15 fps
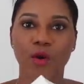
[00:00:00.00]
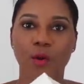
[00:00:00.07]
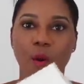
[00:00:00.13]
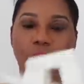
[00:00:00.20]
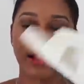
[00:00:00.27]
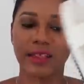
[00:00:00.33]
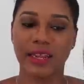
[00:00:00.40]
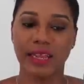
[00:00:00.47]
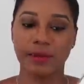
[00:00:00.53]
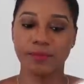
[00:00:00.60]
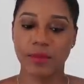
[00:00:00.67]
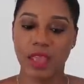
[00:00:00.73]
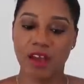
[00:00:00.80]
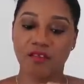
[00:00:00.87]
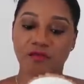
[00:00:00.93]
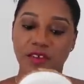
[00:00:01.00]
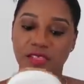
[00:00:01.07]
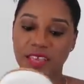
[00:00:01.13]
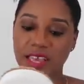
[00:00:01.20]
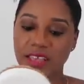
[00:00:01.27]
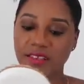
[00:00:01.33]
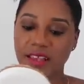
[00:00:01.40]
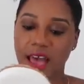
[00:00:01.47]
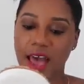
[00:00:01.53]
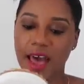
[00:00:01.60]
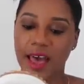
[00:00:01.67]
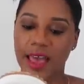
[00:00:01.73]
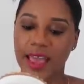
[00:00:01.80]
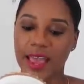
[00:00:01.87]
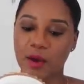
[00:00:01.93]
quality. For these,
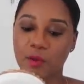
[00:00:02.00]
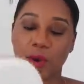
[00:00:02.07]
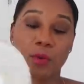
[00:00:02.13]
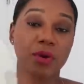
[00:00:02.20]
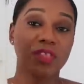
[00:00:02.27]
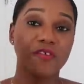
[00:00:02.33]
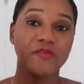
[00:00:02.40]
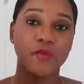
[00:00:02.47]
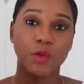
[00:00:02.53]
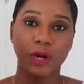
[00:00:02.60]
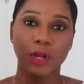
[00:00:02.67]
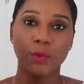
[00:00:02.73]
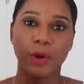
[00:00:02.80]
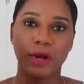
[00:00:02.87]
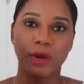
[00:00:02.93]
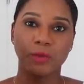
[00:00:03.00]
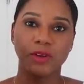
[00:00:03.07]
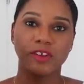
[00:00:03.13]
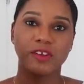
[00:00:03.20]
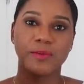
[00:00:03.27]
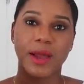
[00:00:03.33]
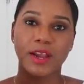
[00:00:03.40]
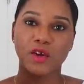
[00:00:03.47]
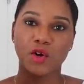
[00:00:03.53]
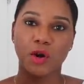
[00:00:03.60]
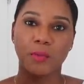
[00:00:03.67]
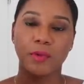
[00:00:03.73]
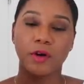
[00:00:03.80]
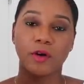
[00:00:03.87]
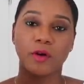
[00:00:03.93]
I went with a 41, which is my
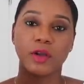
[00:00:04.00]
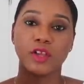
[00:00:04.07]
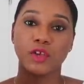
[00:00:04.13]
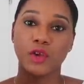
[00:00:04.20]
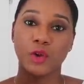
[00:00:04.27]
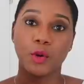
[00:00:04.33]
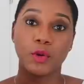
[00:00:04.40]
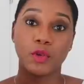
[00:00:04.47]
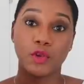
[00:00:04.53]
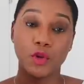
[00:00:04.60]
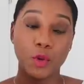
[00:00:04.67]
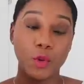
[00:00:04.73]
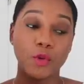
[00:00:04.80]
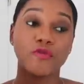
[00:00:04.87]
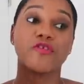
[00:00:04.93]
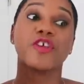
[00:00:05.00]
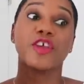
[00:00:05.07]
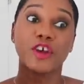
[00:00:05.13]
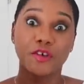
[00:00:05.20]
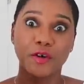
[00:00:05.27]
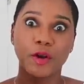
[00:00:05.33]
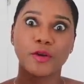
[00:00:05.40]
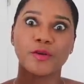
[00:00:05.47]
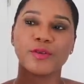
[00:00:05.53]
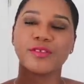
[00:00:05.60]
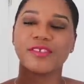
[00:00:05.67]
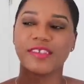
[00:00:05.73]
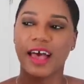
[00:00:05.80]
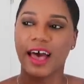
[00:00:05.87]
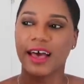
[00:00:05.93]
normal Euro
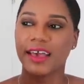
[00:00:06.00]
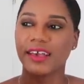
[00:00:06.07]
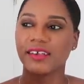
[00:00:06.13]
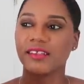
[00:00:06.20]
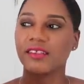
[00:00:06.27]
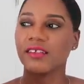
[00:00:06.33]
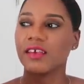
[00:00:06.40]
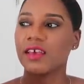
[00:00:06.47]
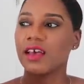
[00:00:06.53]
size.